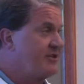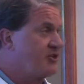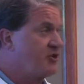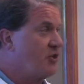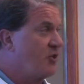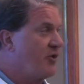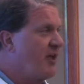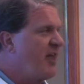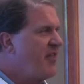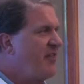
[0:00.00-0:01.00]
in the shoulder
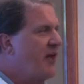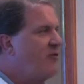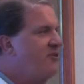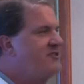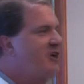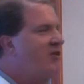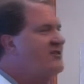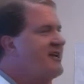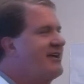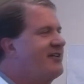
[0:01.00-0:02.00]
that
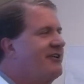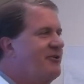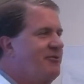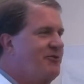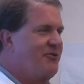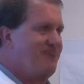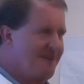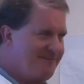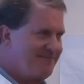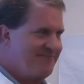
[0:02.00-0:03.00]
results in clinical
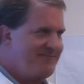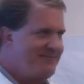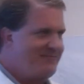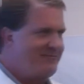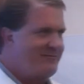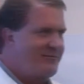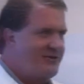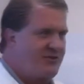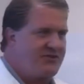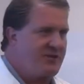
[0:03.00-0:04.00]
improvement.
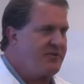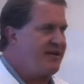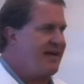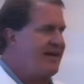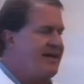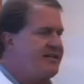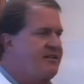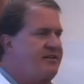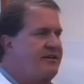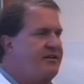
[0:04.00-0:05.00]
So if someone is
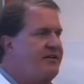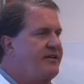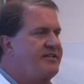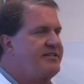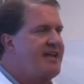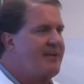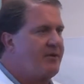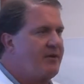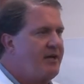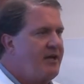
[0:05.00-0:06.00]
clinically
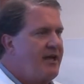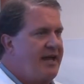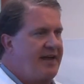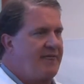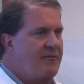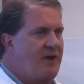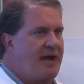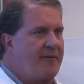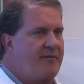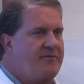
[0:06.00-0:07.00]
unstable and having
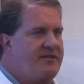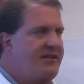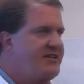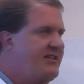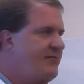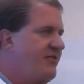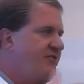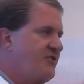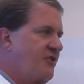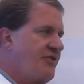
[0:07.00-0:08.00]
problems, and they send them to
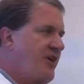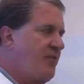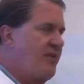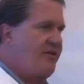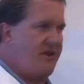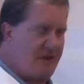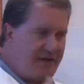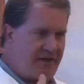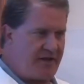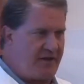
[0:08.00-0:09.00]
physical therapy,
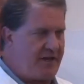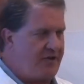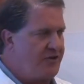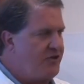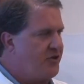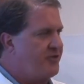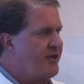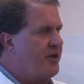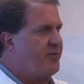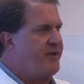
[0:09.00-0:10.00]
and you do your
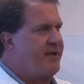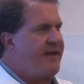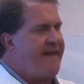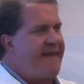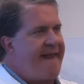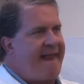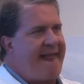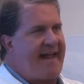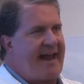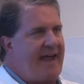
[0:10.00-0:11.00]
therapy,
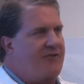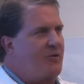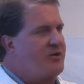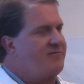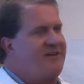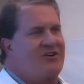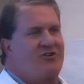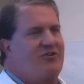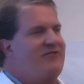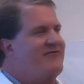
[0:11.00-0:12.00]
and afterwards they're
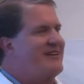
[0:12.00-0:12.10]
doing